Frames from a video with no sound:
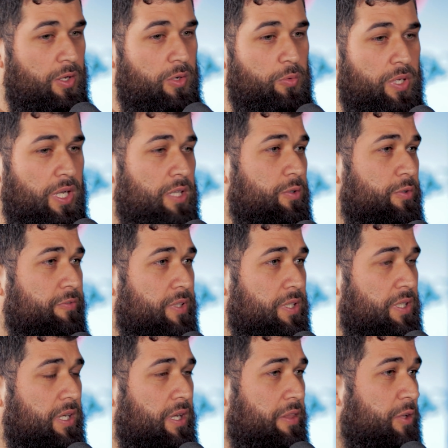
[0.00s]
we had
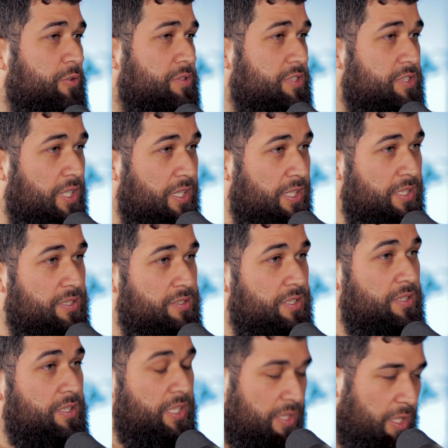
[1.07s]
over 1,000 shahadas
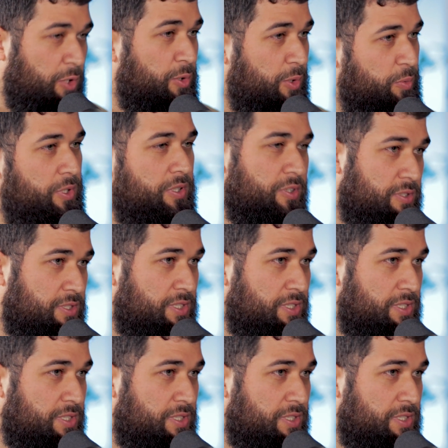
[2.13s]
in the whole world, not